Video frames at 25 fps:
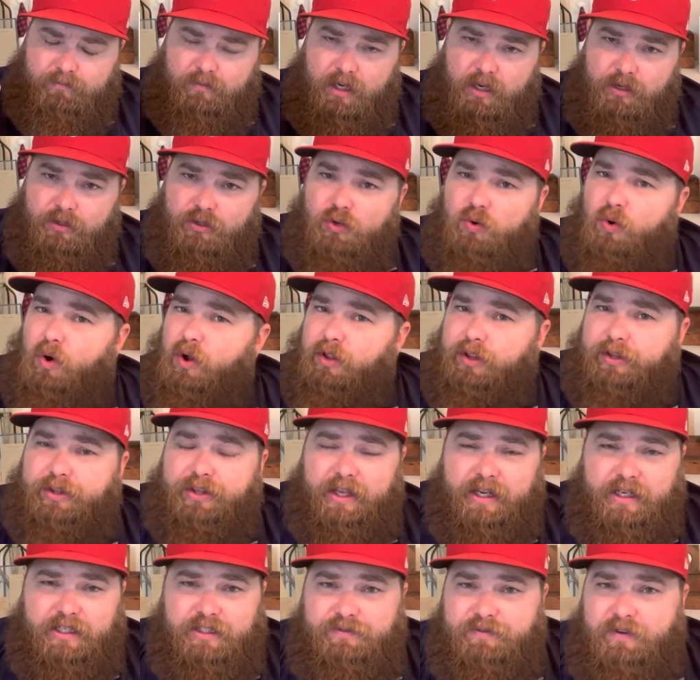Do all
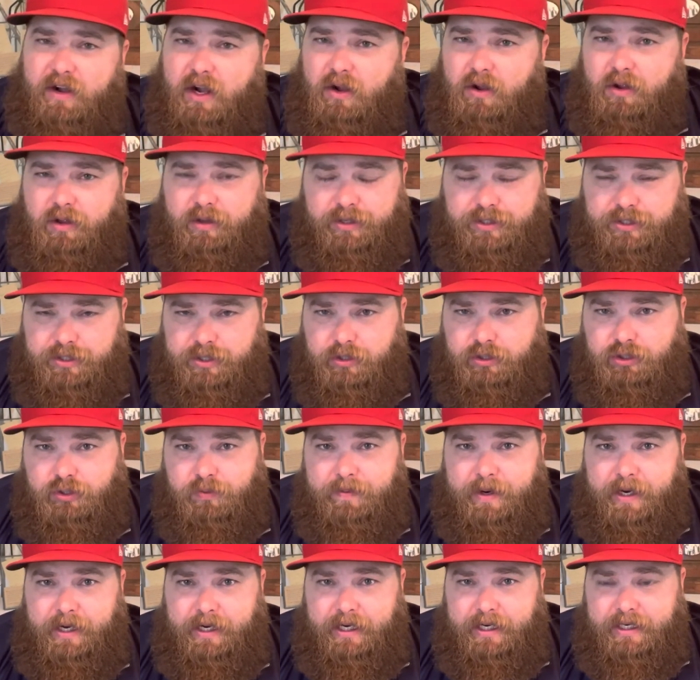the things. Follow all the social
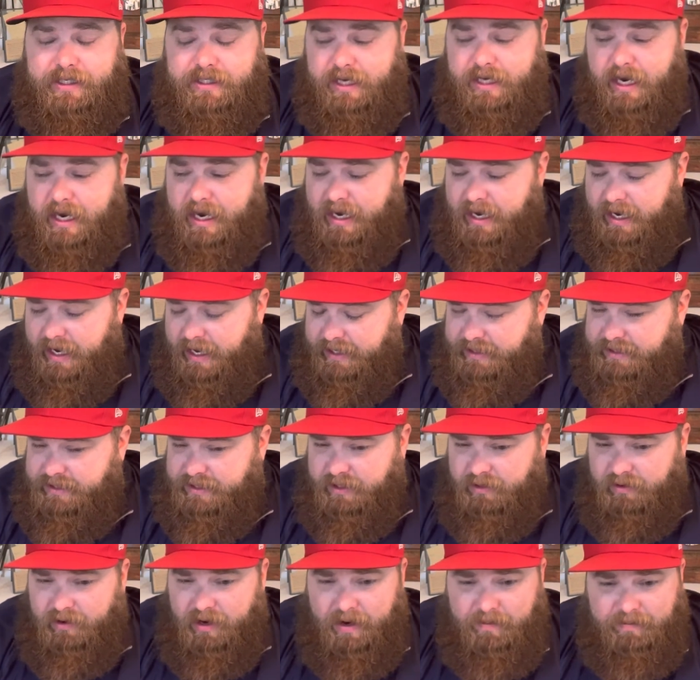medias,
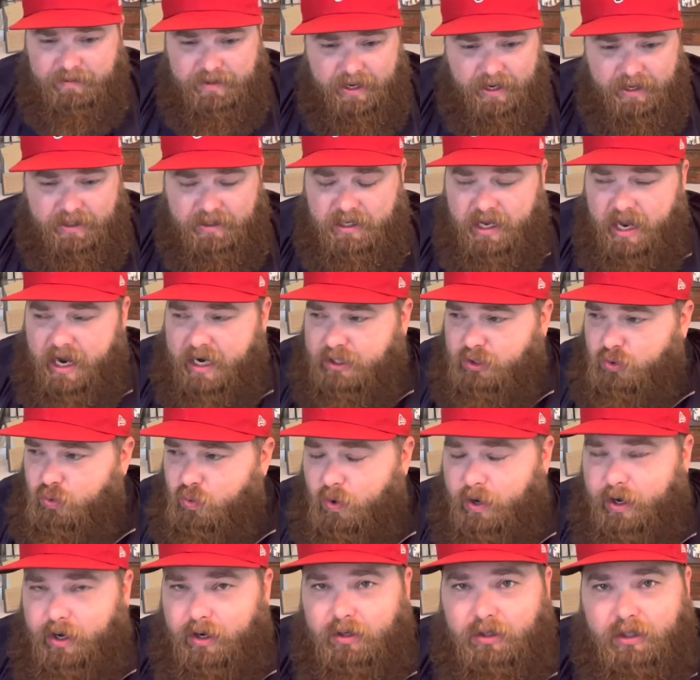Instagram, TikTok,
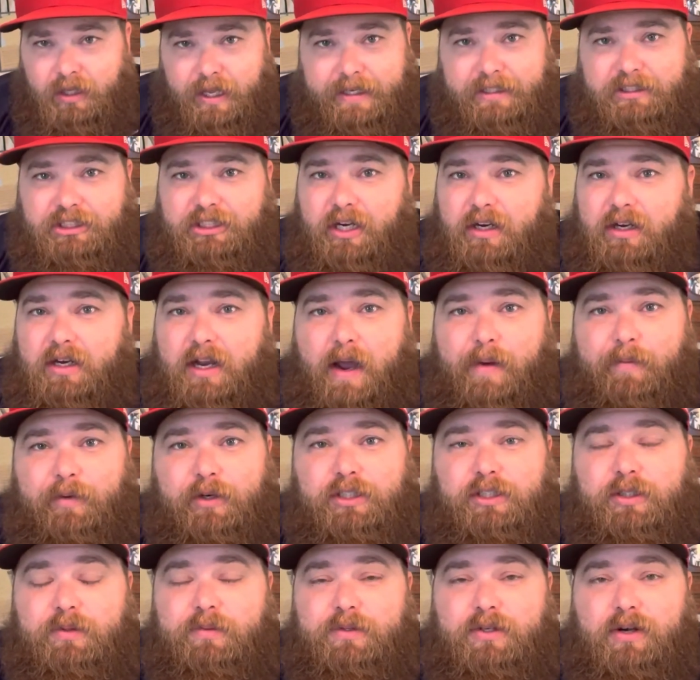Twitter. Like, share,
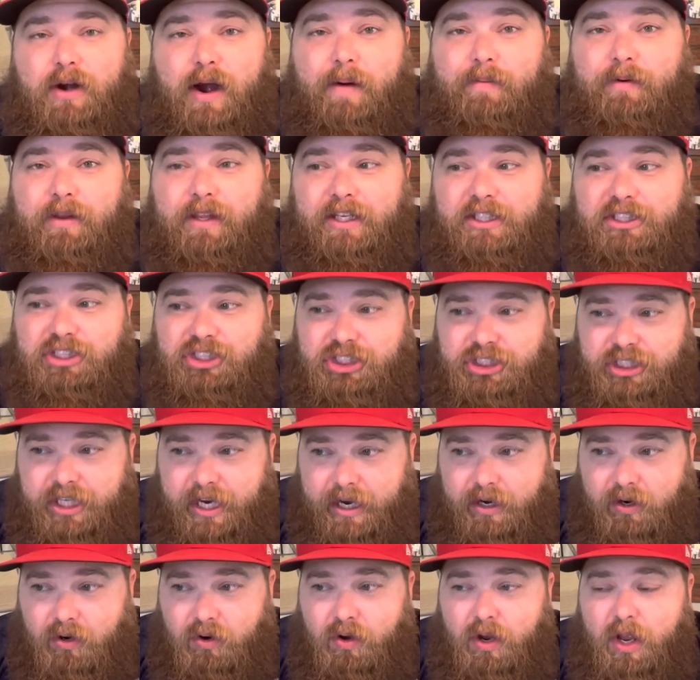comment, subscribe to this
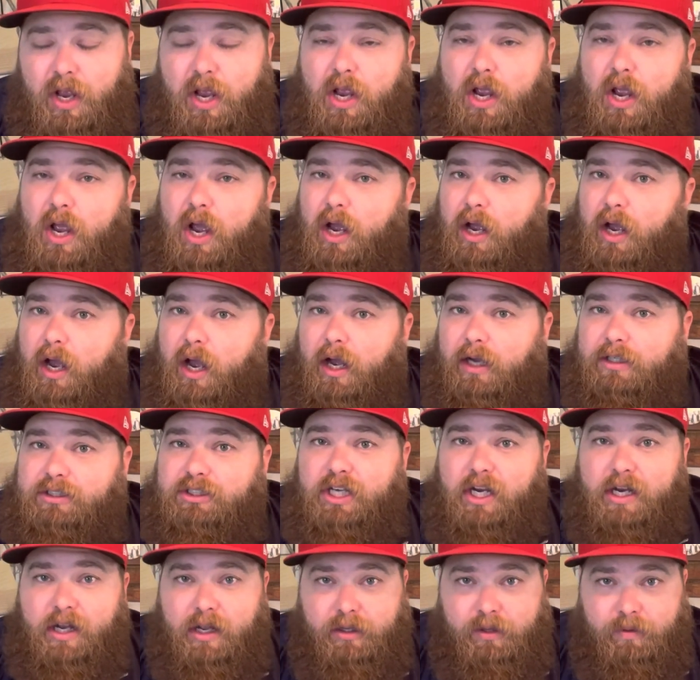channel.
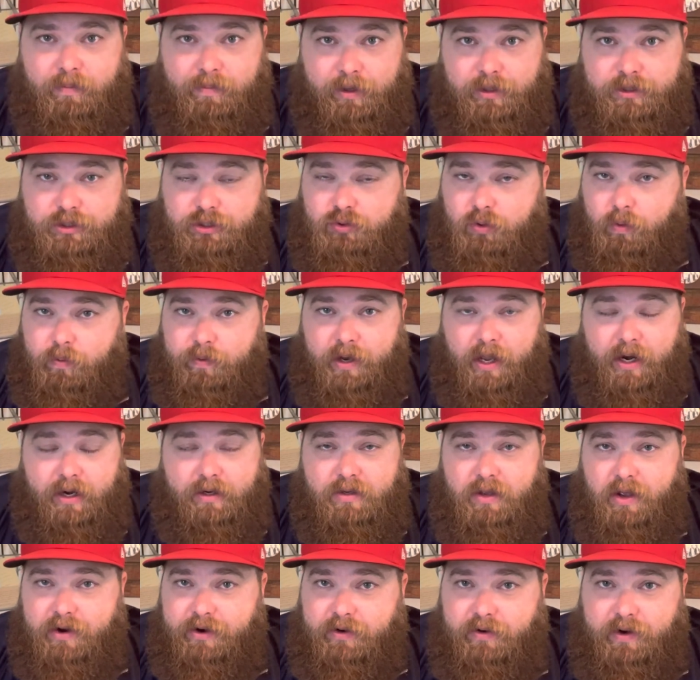Check out the merch store. We got a
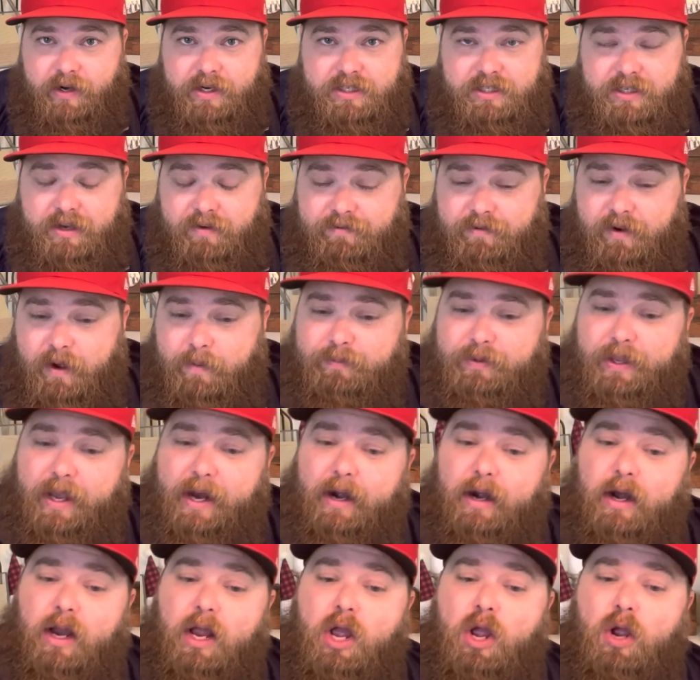ton of great stuff up
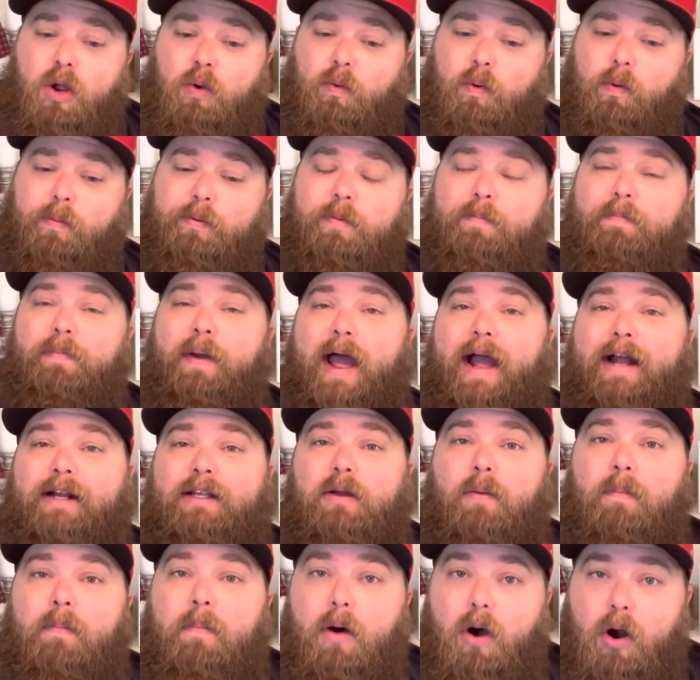there. We'll be back
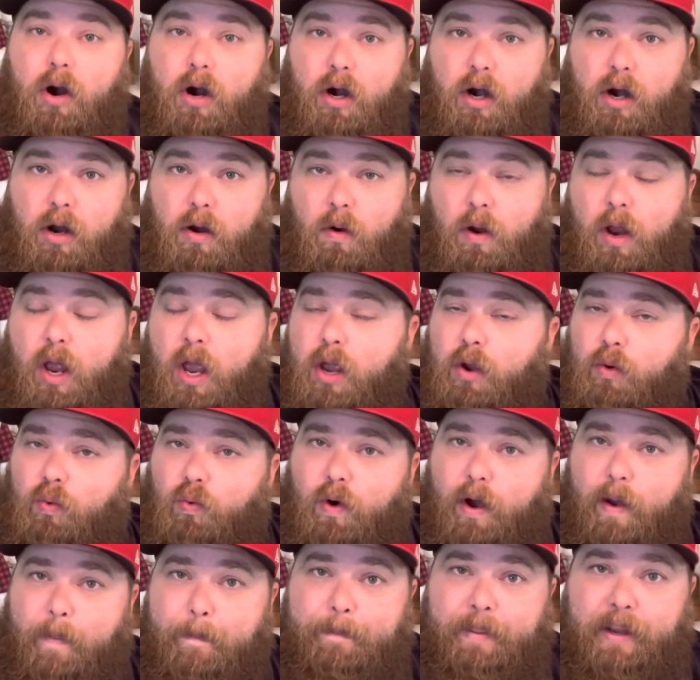tomorrow.
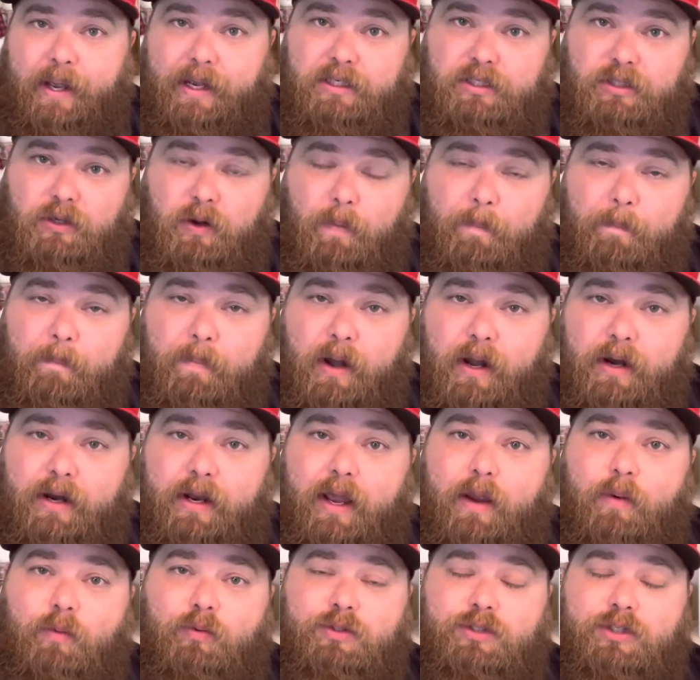We'll have picks on
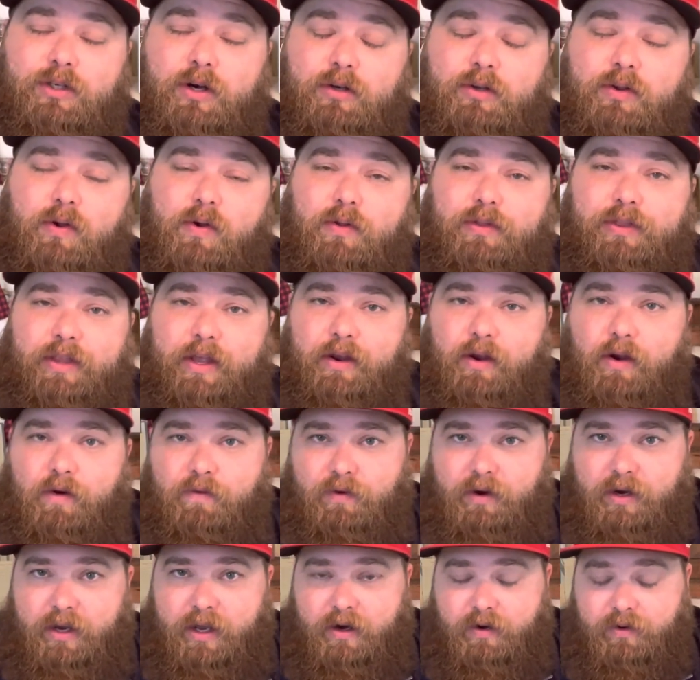Monday, and we'll start the whole thing
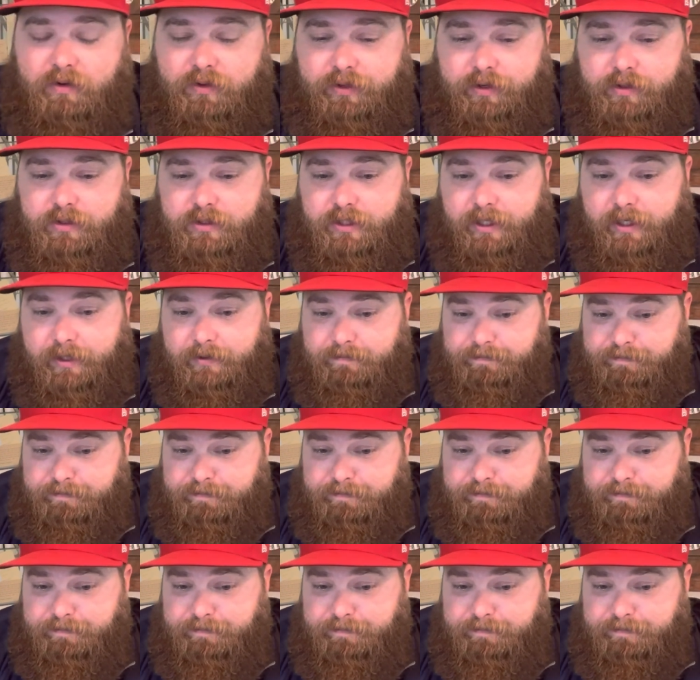over again on Thursday.